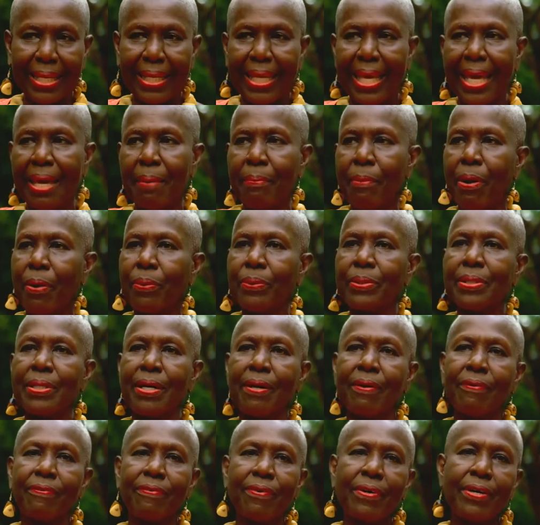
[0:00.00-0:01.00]
came out
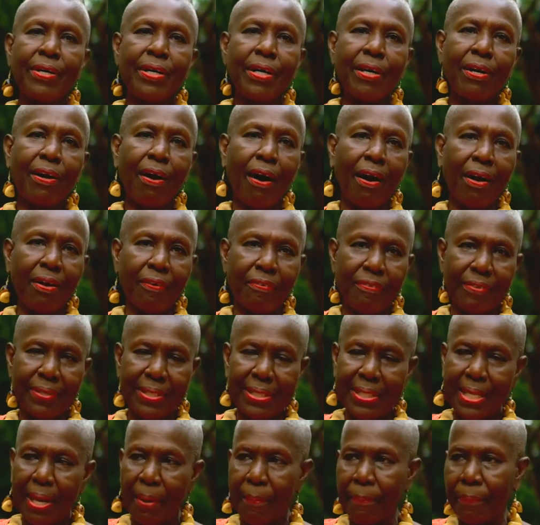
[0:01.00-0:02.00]
of golf
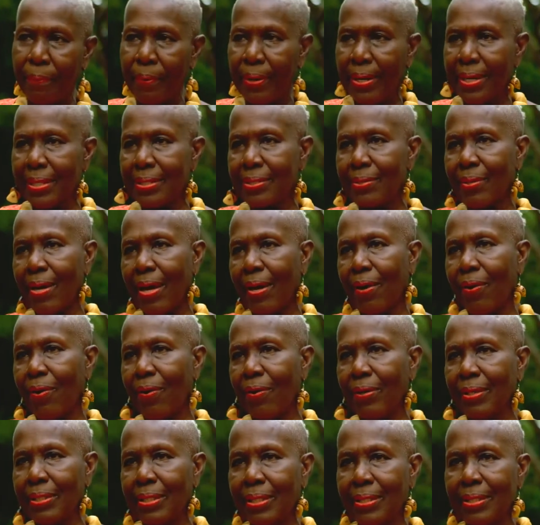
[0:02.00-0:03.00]
intemporally, so I
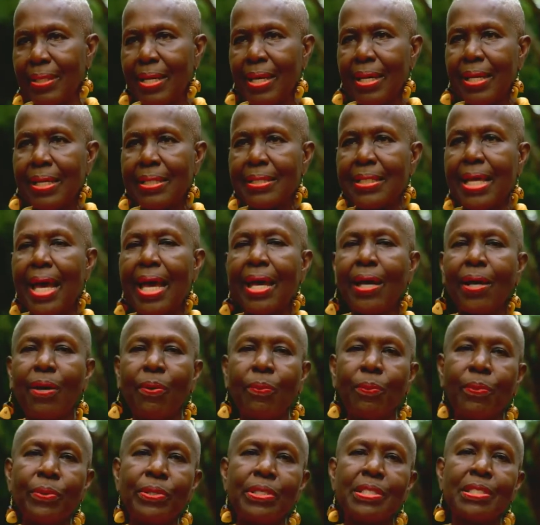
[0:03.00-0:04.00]
called it
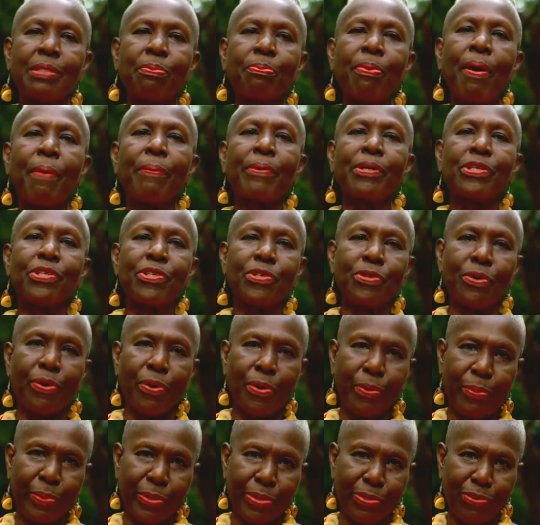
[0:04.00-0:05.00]
Tiger Woods
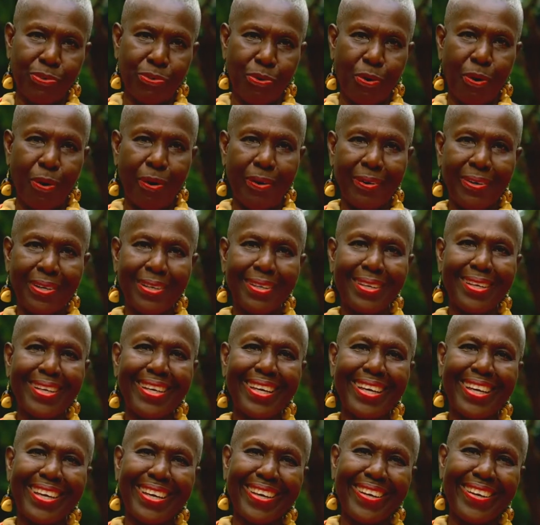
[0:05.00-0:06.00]
Premature Withdrawal.
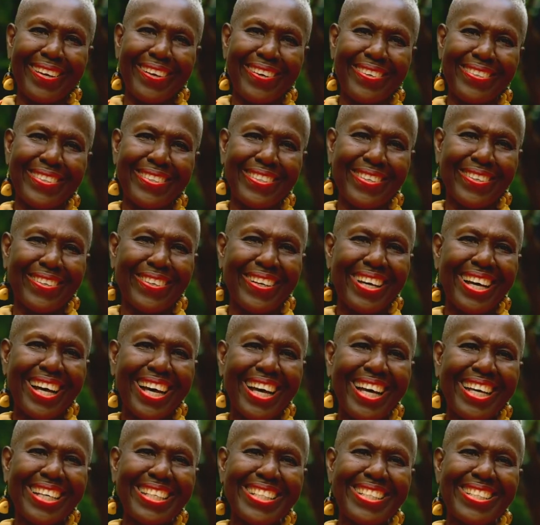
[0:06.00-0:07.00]
People
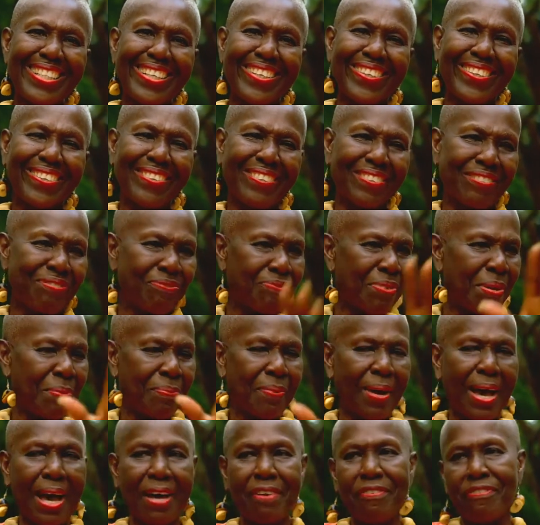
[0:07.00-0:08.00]

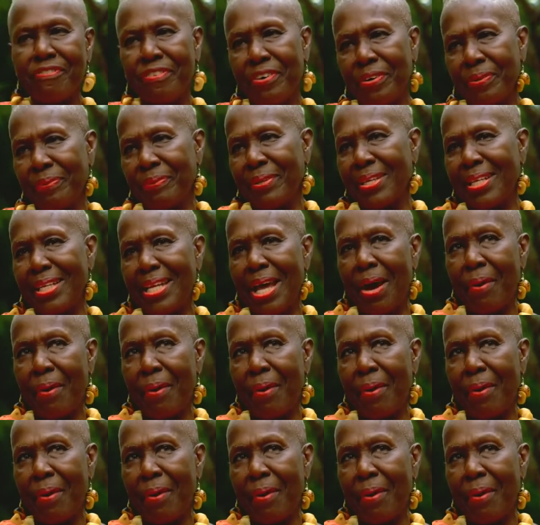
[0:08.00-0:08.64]
had fun with it.